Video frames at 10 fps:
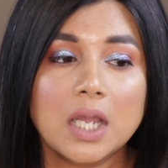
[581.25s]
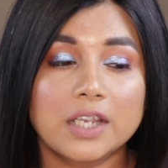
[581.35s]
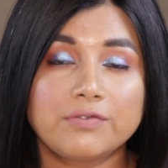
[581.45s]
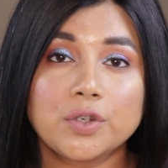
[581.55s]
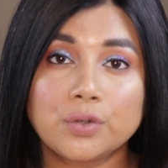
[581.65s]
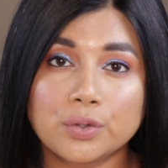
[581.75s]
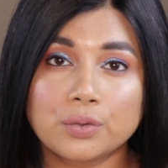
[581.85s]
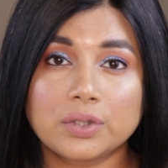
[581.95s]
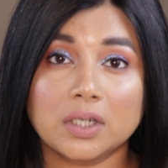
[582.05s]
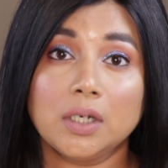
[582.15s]
if you
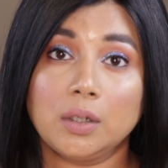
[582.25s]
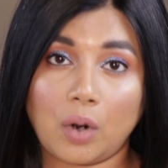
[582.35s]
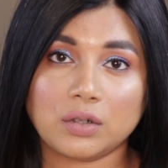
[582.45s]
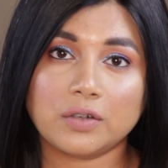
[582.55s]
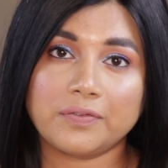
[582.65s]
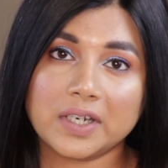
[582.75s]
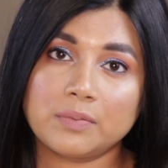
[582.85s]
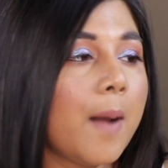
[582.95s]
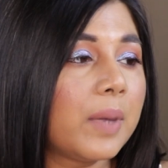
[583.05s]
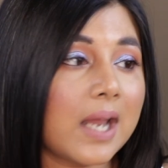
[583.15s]
use a lot of
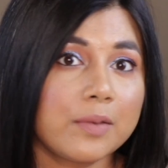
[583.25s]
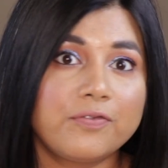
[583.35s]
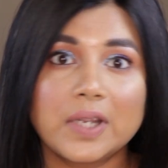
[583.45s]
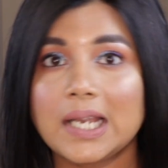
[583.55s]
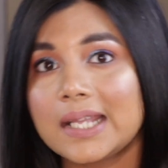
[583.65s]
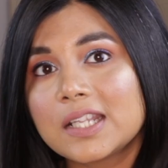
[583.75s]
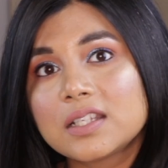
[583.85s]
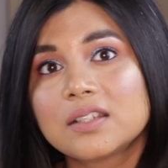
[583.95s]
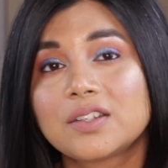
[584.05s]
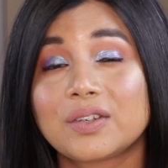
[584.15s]
it. But I feel like
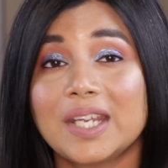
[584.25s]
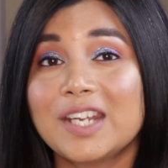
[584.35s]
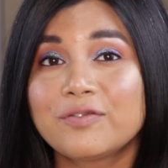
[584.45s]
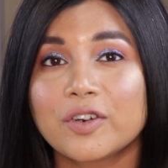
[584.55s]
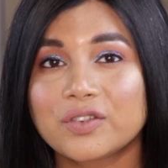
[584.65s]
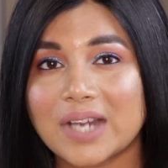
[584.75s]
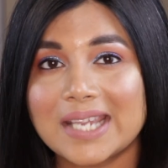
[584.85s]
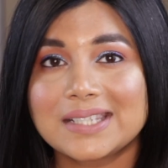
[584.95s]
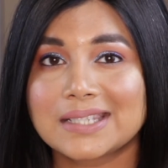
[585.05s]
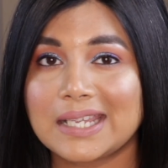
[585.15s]
this is great for
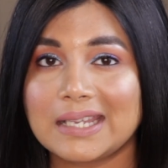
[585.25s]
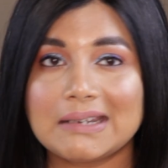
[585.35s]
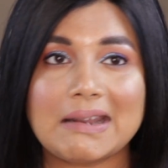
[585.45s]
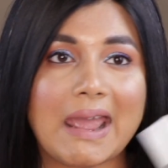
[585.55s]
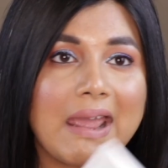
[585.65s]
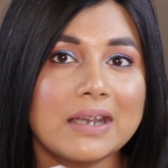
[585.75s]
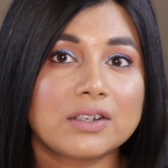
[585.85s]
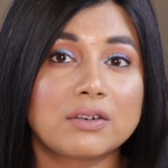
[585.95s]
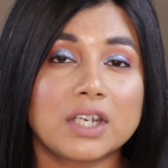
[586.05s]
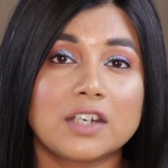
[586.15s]
dry skin
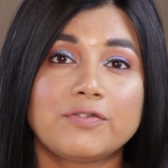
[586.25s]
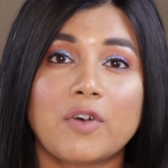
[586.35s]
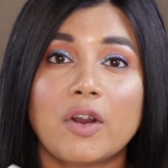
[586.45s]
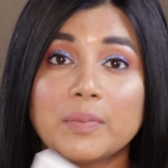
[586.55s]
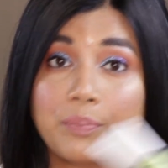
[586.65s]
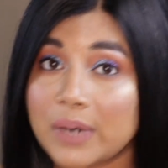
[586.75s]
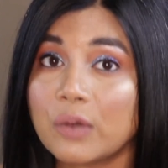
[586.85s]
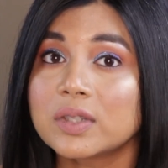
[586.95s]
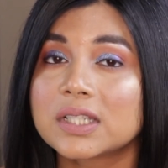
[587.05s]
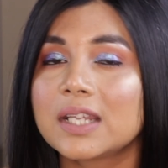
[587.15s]
and great for
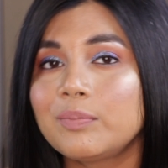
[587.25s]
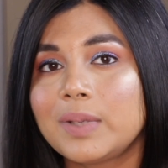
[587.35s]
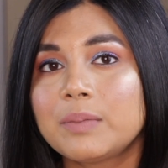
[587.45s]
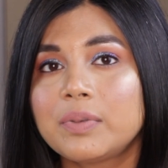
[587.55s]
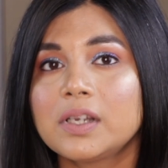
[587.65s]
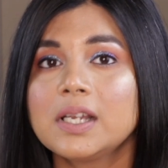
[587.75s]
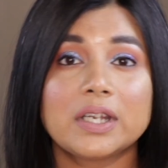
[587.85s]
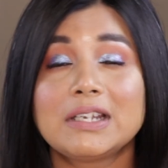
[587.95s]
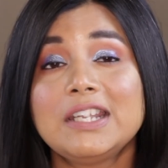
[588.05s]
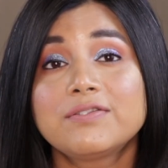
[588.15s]
brown skin people.
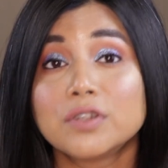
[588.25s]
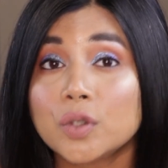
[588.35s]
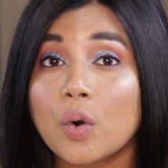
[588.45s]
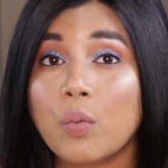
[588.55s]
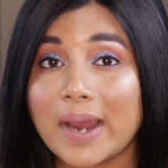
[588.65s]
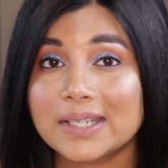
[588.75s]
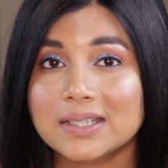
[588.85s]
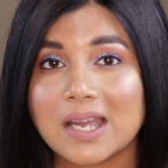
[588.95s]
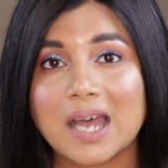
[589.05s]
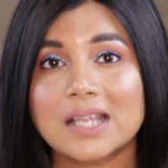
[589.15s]
It leaves no
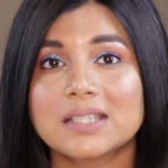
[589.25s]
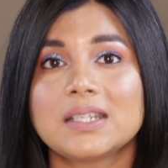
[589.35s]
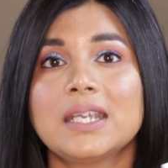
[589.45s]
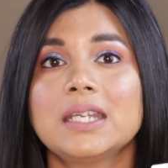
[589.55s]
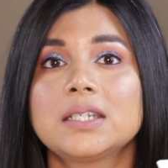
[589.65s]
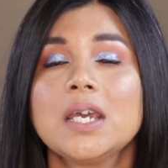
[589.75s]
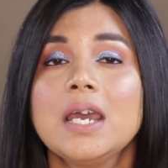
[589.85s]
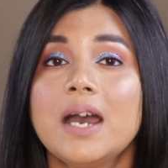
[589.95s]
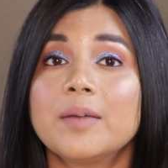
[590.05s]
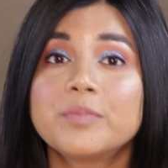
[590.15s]
white cast, it
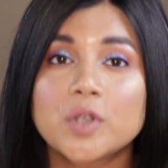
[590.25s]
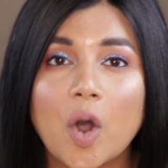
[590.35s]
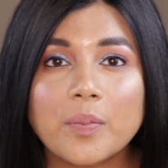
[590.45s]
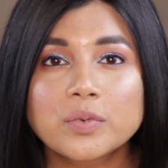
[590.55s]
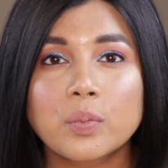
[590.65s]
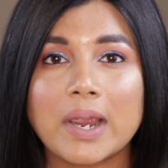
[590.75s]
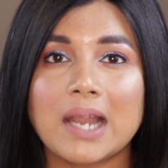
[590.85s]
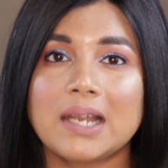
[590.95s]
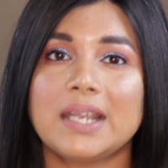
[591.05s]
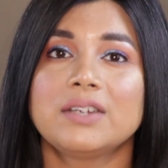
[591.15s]
absorbs
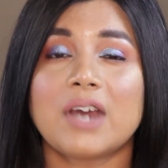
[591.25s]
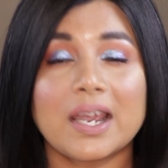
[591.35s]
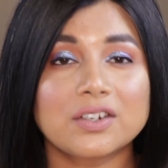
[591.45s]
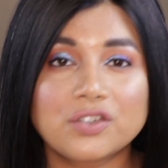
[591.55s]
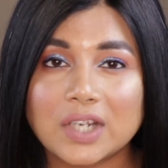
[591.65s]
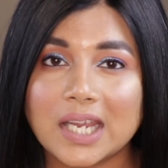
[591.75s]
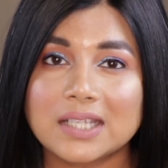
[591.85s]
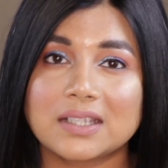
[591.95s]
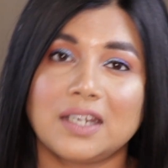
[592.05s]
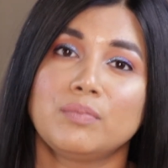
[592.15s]
well, it
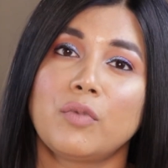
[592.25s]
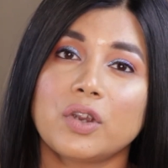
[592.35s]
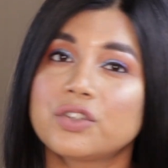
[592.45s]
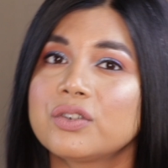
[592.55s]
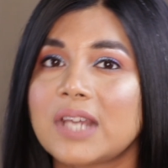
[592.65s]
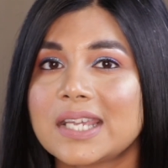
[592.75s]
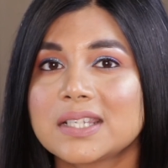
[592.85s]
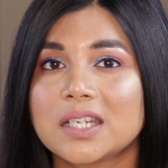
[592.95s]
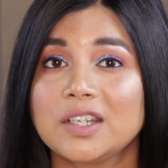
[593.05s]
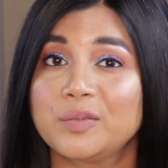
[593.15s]
hydrates, it
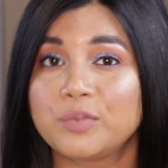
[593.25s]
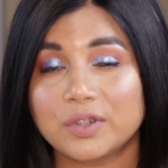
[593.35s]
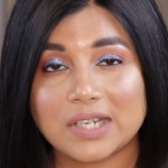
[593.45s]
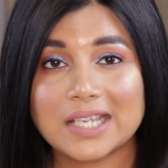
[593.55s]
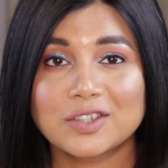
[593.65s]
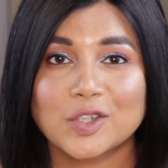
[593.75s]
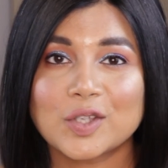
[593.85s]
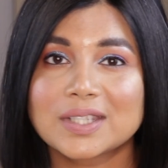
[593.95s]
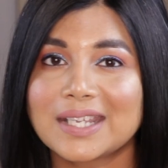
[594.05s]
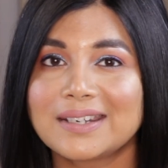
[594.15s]
moisturizes, it protects
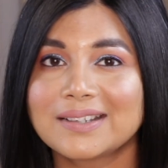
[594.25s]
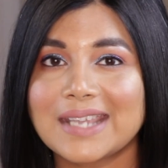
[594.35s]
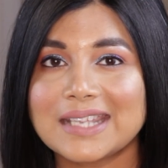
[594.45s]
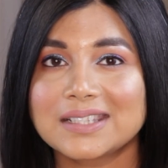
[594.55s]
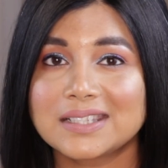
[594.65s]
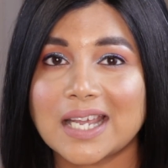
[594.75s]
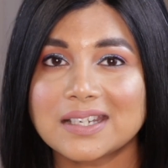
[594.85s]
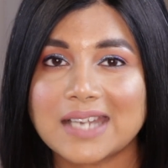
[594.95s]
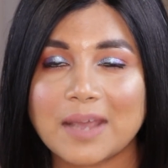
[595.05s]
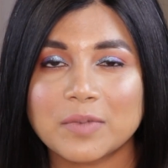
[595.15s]
your skin against
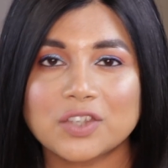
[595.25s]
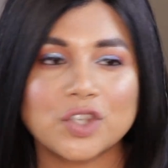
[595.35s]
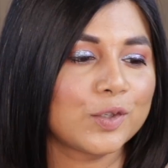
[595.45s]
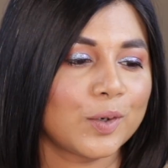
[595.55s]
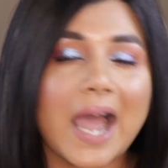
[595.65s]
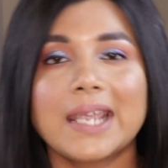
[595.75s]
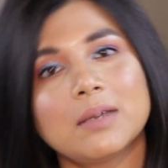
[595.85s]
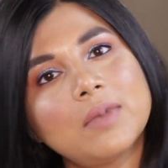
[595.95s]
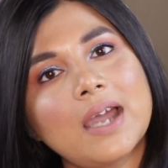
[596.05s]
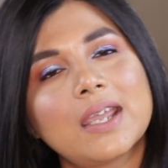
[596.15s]
sun damage. So I
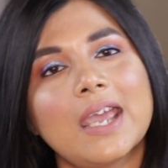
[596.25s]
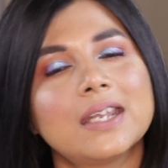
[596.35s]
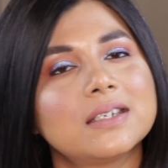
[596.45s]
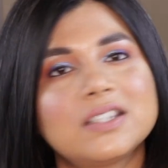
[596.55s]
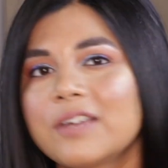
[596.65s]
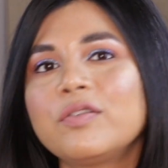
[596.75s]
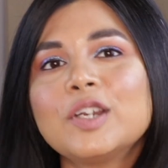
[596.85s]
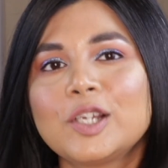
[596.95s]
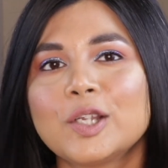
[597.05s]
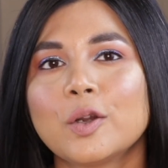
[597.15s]
am again
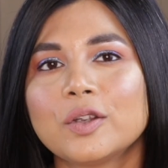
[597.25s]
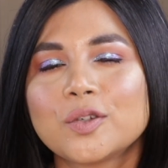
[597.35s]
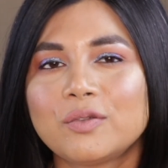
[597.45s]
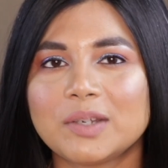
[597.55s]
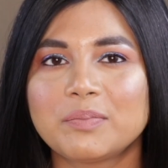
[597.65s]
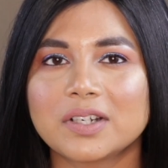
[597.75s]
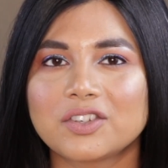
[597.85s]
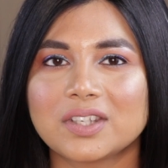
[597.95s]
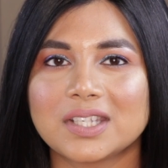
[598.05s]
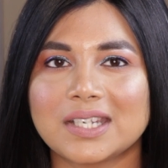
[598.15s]
definitely going to
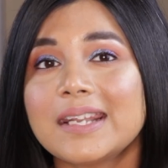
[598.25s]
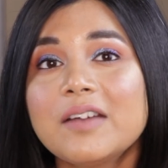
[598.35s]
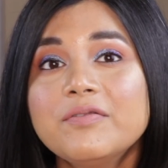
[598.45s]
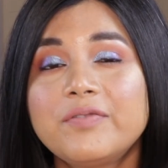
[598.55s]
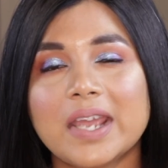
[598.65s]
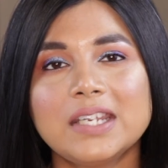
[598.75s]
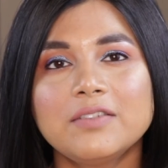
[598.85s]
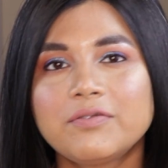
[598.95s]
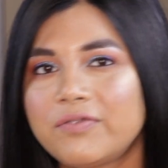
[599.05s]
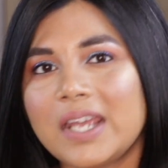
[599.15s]
repurchase it, and I'm very,
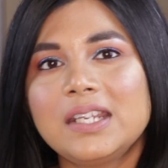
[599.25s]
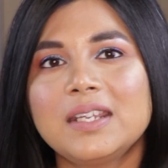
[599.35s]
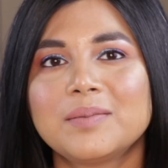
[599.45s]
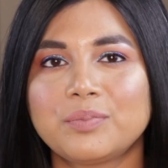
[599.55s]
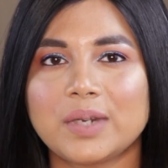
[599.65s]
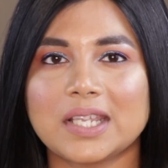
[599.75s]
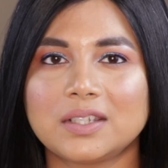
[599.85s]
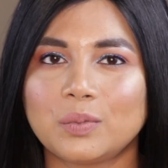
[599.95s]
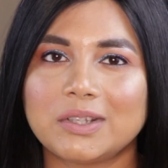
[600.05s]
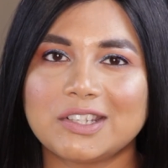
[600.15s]
very
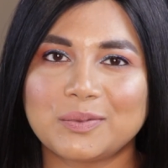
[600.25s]
impressed with this